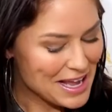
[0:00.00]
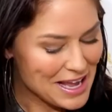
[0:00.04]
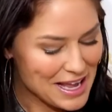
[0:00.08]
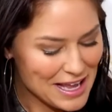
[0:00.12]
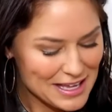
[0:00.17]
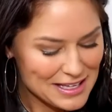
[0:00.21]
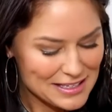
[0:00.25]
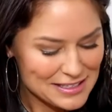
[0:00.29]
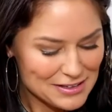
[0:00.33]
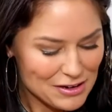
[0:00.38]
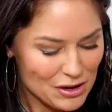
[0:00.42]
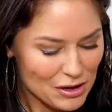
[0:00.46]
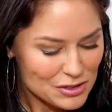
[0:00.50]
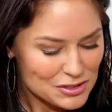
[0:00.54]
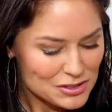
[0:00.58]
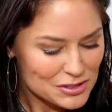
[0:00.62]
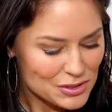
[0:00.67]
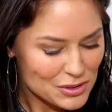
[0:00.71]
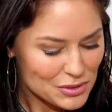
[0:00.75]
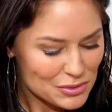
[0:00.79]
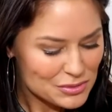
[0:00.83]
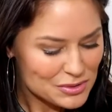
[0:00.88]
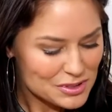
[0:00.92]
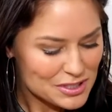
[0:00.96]
And
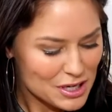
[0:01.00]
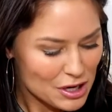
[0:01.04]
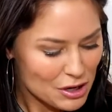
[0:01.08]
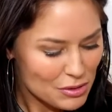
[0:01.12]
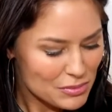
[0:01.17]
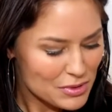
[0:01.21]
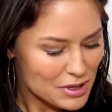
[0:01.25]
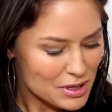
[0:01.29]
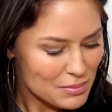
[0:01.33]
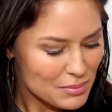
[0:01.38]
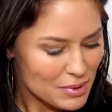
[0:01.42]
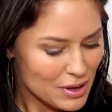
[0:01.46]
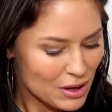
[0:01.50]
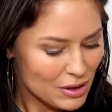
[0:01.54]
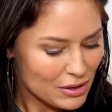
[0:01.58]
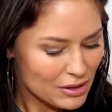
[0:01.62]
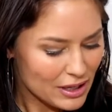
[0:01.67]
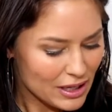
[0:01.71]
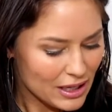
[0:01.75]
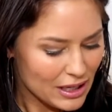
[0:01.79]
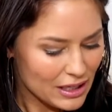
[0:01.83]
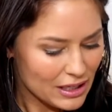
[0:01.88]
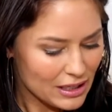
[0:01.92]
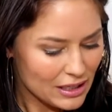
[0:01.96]
also tell me
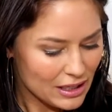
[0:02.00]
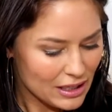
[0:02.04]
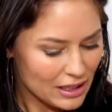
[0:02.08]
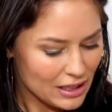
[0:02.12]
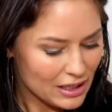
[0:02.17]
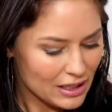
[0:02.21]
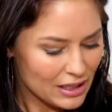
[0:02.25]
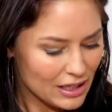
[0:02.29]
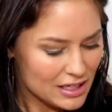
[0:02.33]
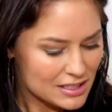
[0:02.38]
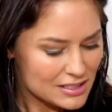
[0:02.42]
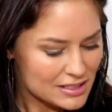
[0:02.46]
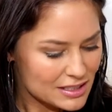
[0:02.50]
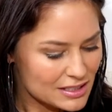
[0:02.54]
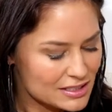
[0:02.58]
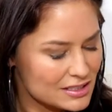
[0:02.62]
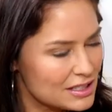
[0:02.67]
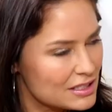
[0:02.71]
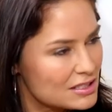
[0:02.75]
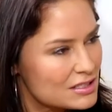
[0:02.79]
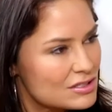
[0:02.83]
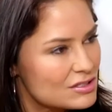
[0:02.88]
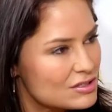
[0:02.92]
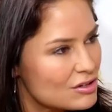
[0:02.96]
about a, uh, a
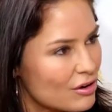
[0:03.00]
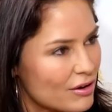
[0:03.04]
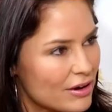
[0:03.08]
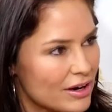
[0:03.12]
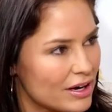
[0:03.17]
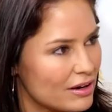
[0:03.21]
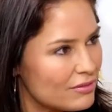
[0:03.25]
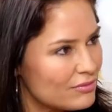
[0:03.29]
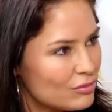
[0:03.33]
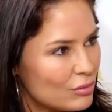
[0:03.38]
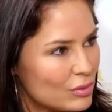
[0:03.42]
success story